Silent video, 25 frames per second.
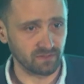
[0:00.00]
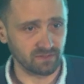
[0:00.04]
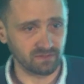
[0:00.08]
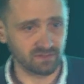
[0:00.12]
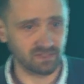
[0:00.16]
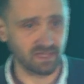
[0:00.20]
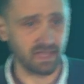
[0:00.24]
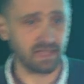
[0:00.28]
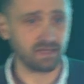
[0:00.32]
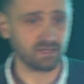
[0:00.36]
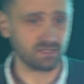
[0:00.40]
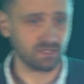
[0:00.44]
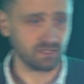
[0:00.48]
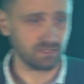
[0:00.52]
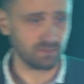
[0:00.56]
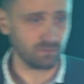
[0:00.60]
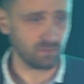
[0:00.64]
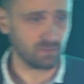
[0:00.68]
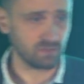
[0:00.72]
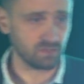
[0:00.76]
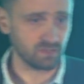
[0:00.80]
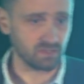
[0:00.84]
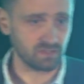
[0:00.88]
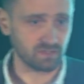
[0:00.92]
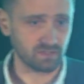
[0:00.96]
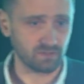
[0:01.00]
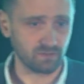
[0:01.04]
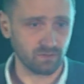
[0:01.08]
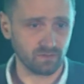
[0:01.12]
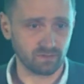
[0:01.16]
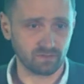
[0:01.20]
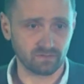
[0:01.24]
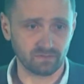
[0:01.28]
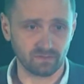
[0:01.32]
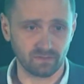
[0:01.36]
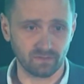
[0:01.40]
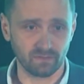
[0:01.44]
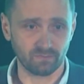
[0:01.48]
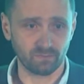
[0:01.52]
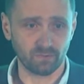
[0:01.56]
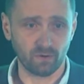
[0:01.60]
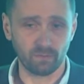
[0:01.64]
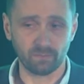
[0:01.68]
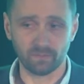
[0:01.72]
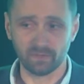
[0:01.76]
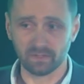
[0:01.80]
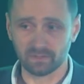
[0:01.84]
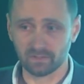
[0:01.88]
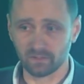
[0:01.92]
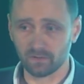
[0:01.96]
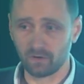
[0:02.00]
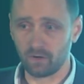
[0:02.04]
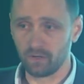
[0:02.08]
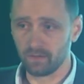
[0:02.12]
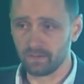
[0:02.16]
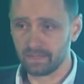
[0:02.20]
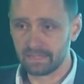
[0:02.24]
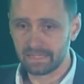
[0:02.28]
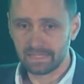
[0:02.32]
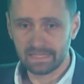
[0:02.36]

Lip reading: station, which is not appropriate at all.